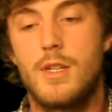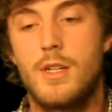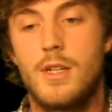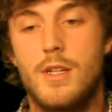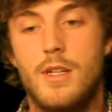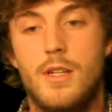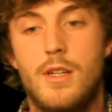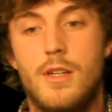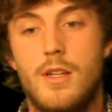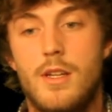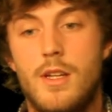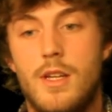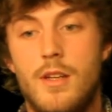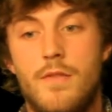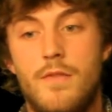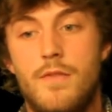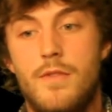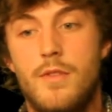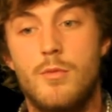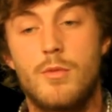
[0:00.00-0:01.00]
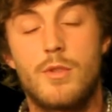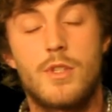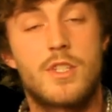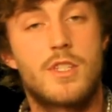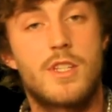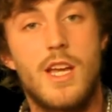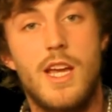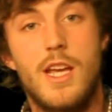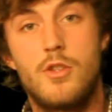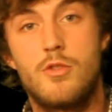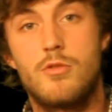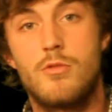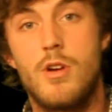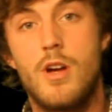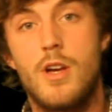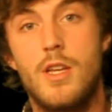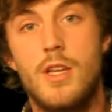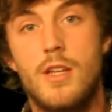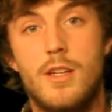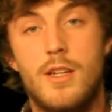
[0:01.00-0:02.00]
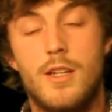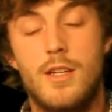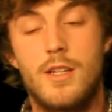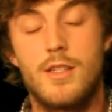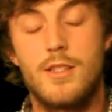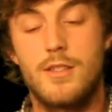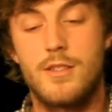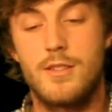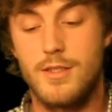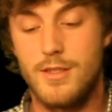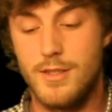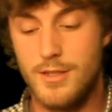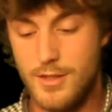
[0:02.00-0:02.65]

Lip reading: if you want to stay dry and